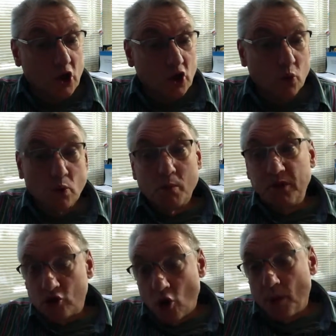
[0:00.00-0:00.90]
you will
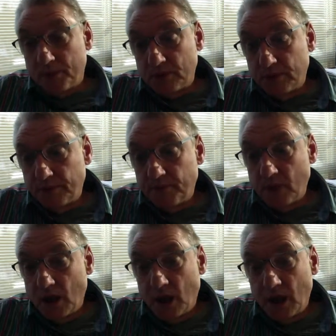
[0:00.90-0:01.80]
be dropped
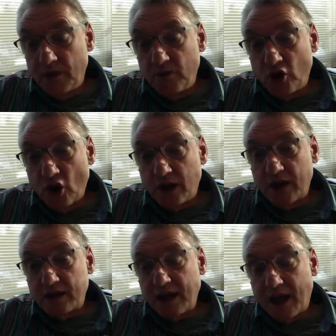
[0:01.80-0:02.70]
if you don't get
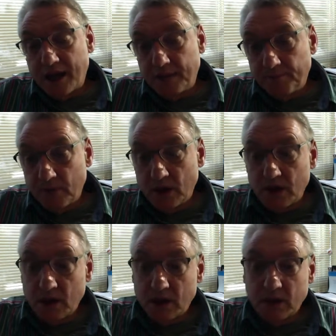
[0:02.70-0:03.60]
it done
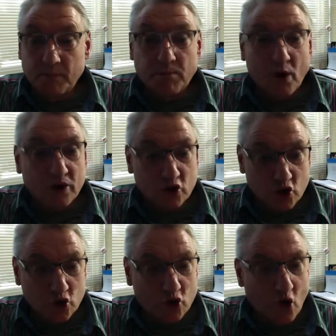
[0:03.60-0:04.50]
by the
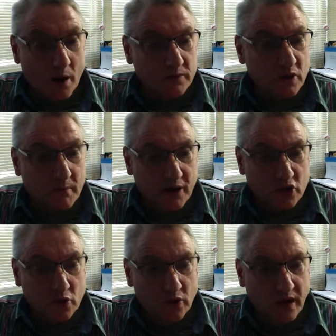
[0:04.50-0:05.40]
due time. So make
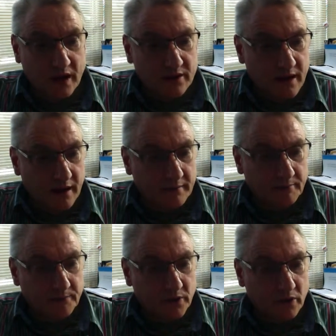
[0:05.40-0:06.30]
sure you get it done.
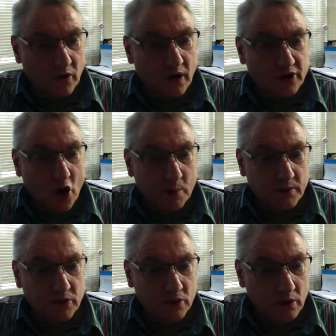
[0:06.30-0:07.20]
All right, it's
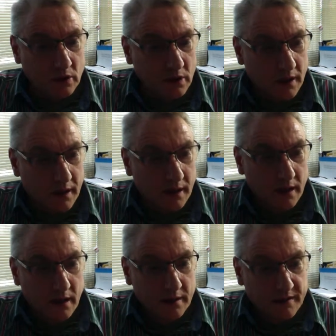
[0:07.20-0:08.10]
open till
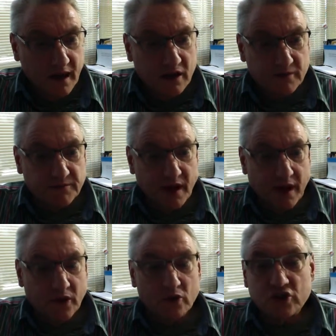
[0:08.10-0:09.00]
the end of
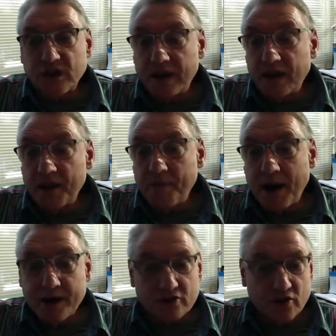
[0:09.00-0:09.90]
day on Sunday,
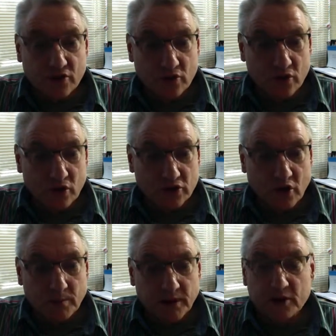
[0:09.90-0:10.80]
March the 3rd.
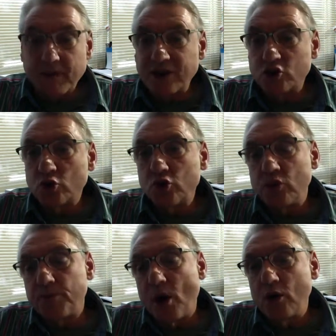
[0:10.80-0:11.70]
So please make sure
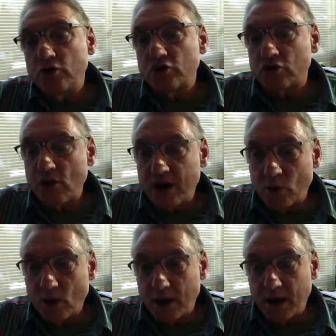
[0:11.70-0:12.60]
you post straight
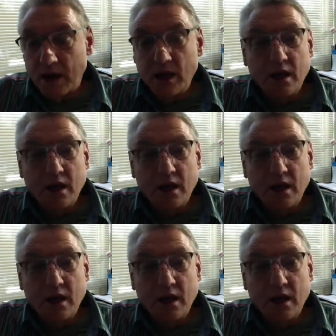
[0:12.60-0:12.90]
away